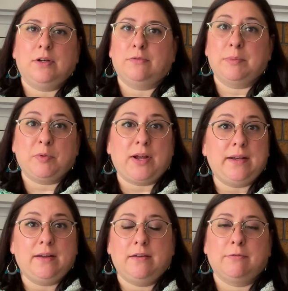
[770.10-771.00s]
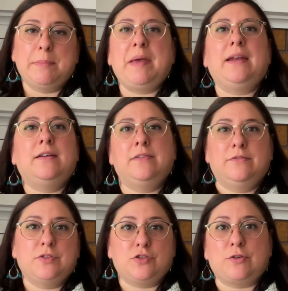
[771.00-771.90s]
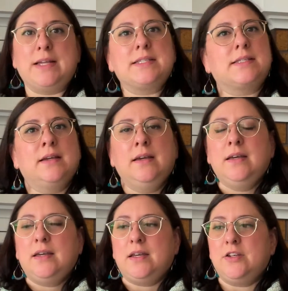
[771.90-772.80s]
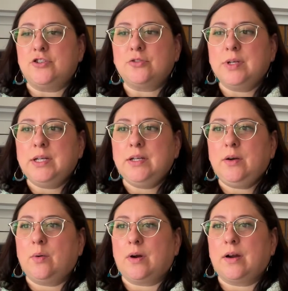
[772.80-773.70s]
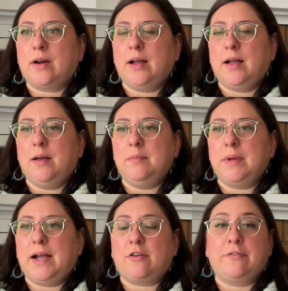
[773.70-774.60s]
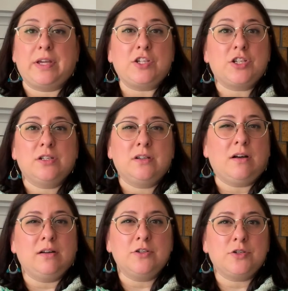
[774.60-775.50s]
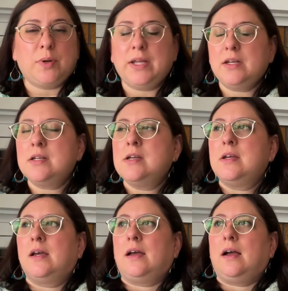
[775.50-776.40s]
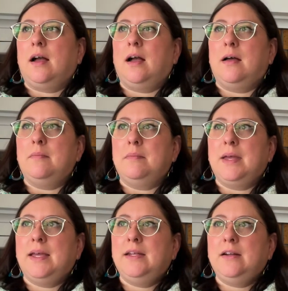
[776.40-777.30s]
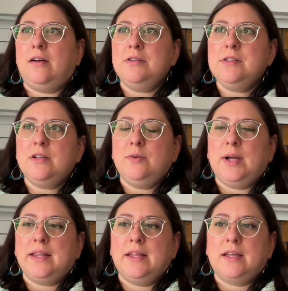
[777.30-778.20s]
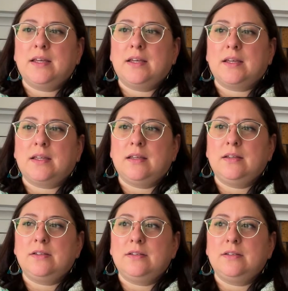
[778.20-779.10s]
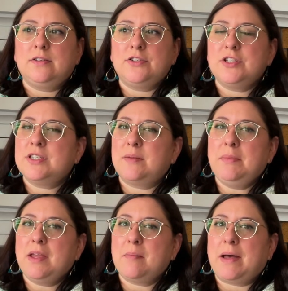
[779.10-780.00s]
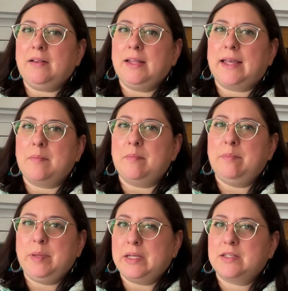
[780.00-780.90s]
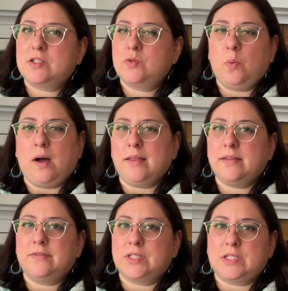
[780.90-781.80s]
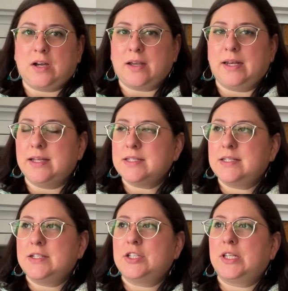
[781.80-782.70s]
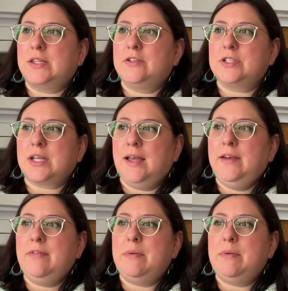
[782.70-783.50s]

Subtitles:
a repetitive stress injury or aggravation on a joint. And it also, I think, there's just something about like a big swath of stockinette stitch that there's kind of a